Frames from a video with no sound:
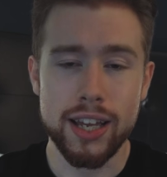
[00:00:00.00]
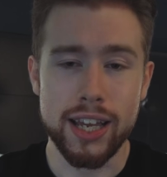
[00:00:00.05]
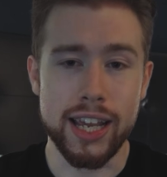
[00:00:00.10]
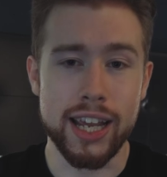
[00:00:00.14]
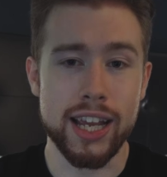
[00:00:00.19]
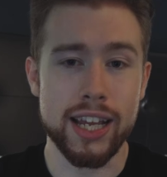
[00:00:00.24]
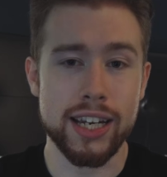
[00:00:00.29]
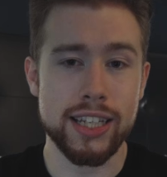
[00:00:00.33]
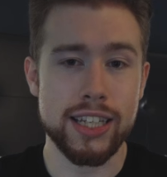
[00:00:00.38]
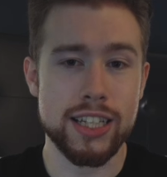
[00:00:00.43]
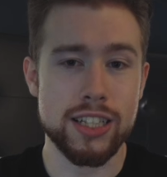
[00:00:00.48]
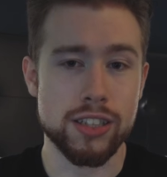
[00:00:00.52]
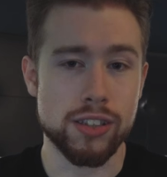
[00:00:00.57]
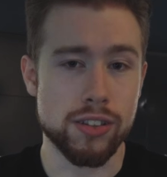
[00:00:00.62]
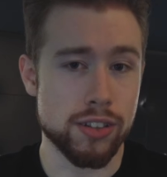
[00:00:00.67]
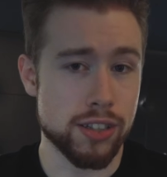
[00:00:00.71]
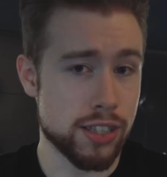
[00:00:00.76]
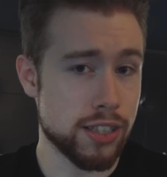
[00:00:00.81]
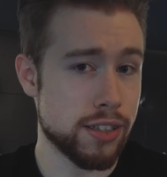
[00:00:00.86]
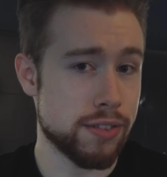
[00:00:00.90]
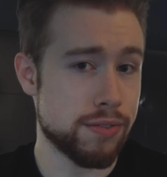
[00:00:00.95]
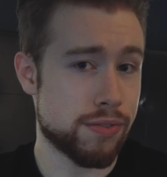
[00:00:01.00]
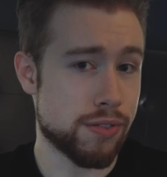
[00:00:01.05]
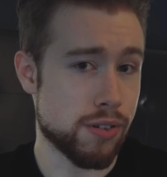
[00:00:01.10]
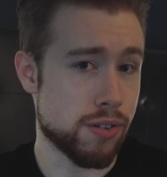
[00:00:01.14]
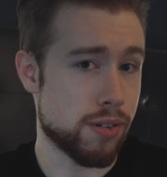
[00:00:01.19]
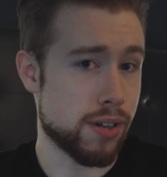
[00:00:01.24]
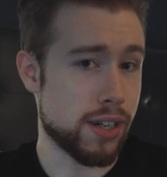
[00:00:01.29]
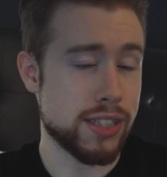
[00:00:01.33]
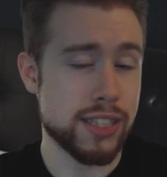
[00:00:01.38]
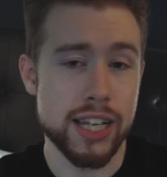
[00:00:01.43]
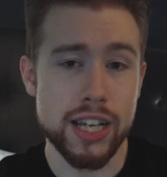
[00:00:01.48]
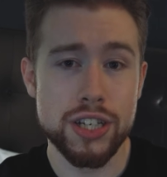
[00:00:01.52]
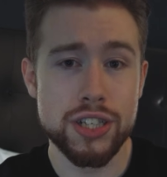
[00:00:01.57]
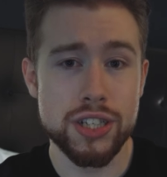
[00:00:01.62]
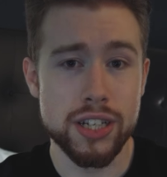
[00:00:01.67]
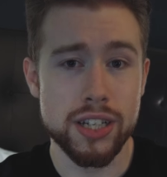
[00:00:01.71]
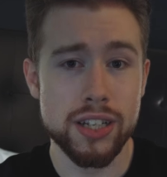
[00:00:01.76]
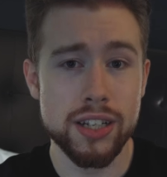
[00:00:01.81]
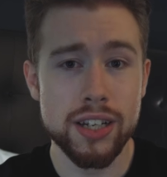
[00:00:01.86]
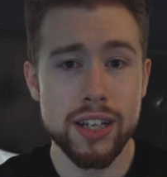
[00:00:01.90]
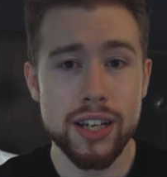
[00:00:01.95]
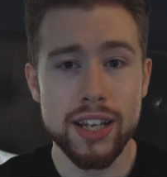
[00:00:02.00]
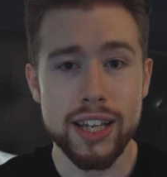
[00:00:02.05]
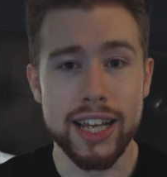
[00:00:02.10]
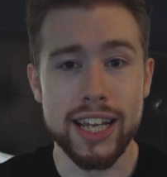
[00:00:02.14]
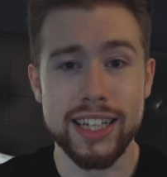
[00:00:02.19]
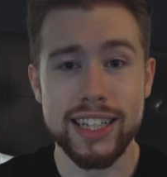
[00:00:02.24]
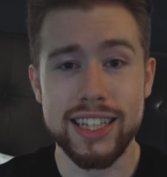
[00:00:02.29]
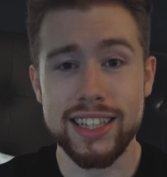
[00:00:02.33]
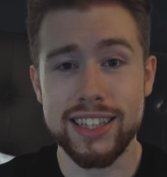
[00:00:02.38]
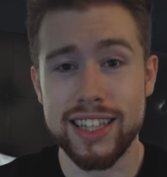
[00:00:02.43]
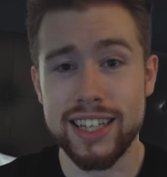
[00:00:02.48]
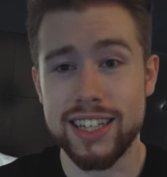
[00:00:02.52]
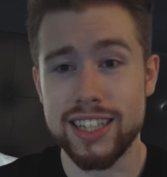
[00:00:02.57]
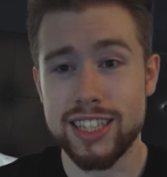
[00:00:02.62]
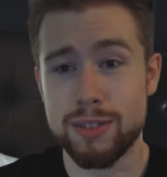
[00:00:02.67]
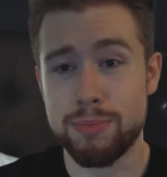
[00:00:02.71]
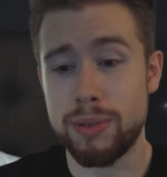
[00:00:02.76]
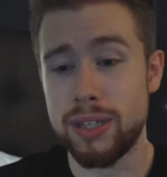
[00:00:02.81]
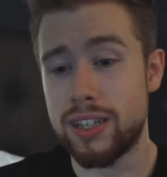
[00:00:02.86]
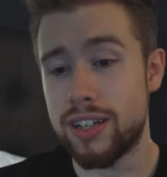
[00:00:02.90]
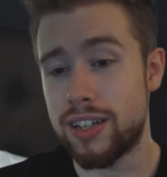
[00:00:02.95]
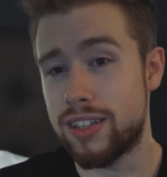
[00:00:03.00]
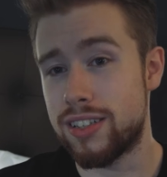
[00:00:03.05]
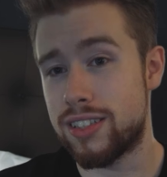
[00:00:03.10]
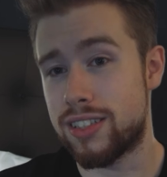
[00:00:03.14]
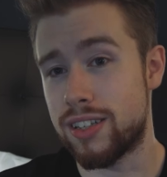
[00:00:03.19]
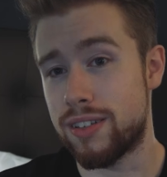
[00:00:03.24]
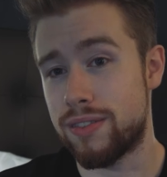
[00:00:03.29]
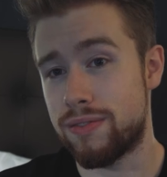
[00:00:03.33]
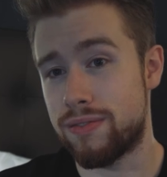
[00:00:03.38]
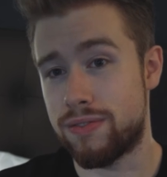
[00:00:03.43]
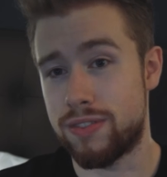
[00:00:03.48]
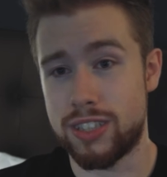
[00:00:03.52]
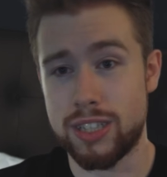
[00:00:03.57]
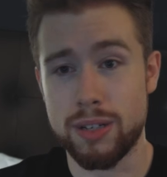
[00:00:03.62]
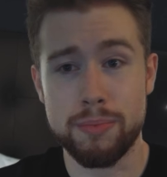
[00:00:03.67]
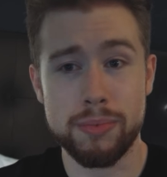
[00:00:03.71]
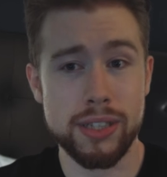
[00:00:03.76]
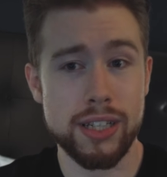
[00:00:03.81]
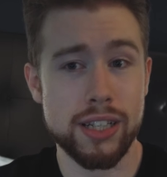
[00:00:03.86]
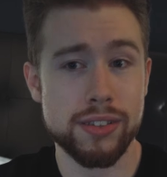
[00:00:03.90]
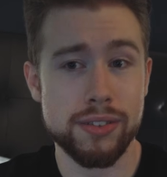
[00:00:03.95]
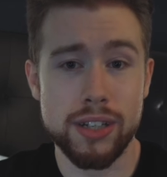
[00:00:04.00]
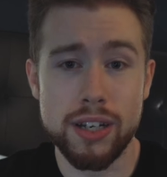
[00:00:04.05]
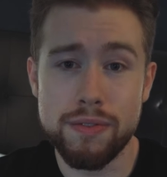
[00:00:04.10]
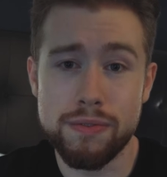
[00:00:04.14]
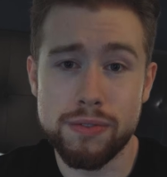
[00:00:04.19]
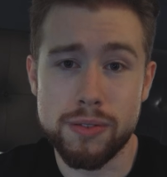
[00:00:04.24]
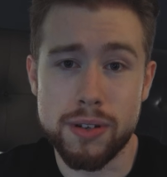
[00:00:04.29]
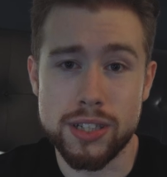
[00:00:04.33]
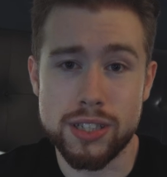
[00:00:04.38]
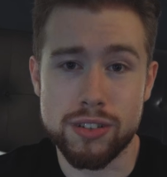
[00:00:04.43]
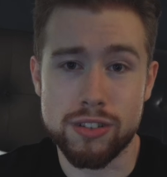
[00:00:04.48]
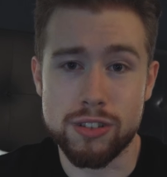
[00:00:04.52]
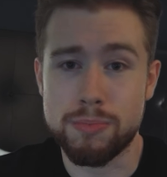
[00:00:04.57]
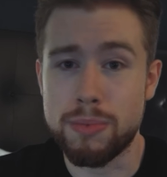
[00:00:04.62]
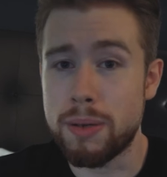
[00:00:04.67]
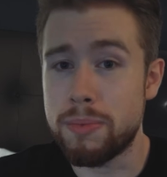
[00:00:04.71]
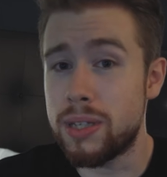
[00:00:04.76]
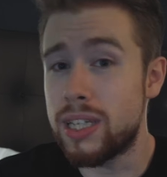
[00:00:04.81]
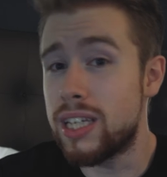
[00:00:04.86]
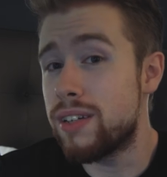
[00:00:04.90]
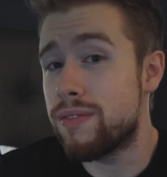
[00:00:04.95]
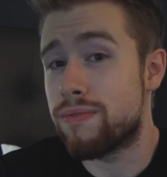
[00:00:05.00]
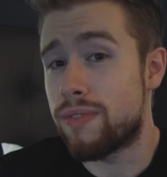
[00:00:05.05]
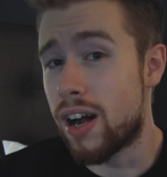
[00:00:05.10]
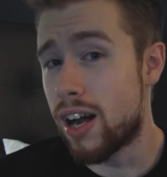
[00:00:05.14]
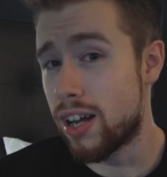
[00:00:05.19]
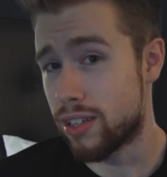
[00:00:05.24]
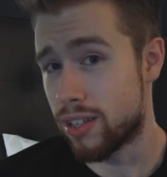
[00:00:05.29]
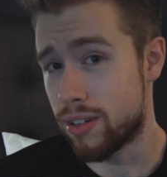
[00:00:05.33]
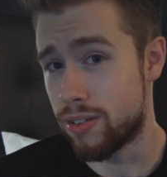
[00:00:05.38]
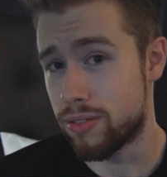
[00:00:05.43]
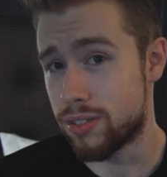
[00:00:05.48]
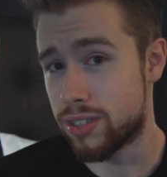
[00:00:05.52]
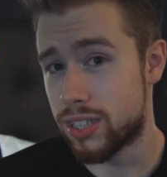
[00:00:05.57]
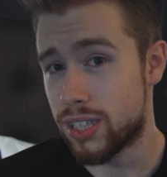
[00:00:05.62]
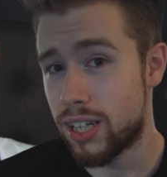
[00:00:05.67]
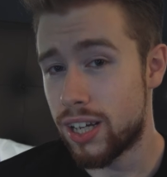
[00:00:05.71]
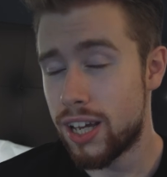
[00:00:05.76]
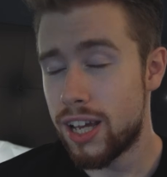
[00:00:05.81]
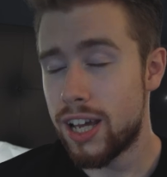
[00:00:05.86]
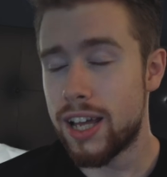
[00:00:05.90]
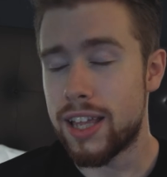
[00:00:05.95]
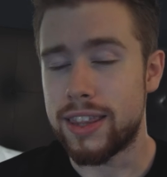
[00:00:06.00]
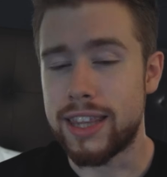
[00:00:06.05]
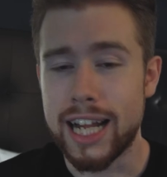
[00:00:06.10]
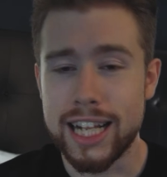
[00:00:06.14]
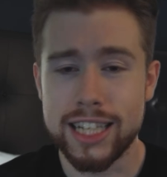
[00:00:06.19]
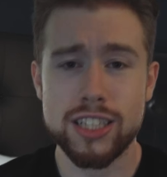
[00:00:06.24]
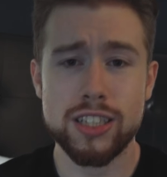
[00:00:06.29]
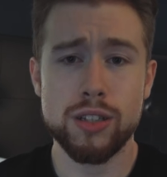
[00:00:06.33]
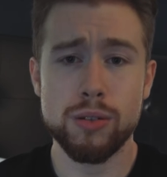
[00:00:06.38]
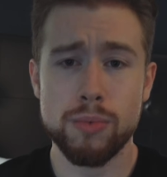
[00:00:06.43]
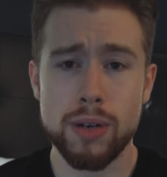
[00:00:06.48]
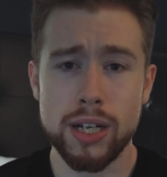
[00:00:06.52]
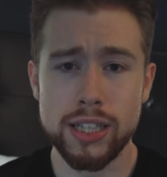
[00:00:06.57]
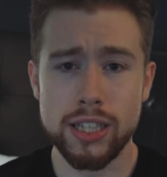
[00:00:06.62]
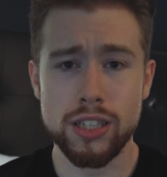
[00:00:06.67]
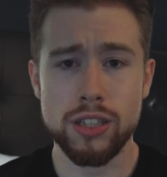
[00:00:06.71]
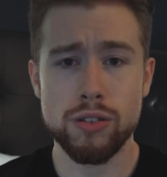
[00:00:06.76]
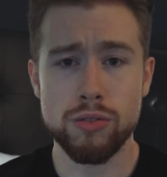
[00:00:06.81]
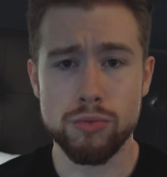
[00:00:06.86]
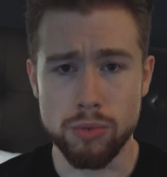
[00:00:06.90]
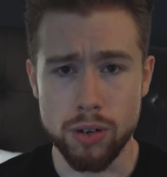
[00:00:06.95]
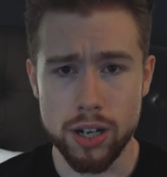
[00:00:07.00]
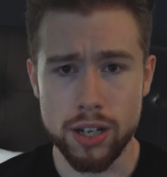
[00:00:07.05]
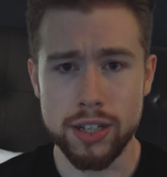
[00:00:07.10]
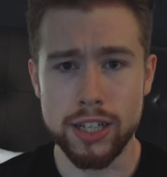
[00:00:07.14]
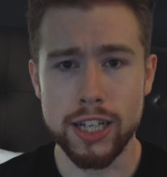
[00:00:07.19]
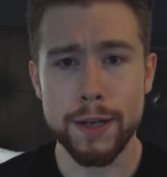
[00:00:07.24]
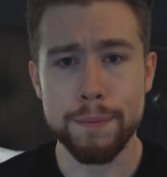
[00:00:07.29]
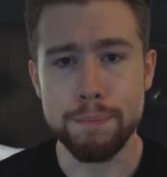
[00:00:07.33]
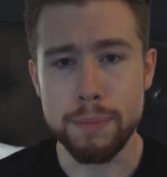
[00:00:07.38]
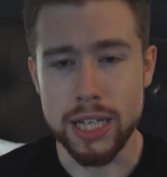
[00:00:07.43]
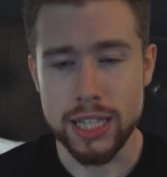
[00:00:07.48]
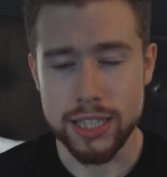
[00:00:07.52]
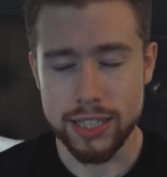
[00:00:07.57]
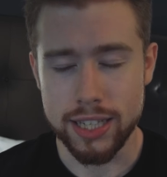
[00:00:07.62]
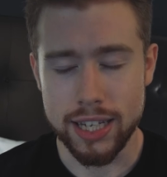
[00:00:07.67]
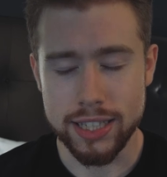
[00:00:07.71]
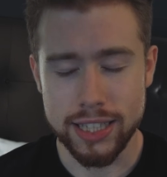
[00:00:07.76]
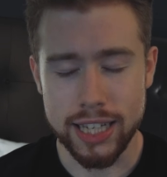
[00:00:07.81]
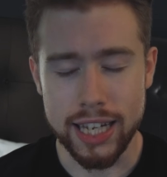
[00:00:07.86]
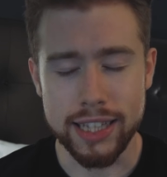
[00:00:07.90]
And he's looking for attention, and he thinks because of some of the other influencers maybe he follows, that's the way that you run a business.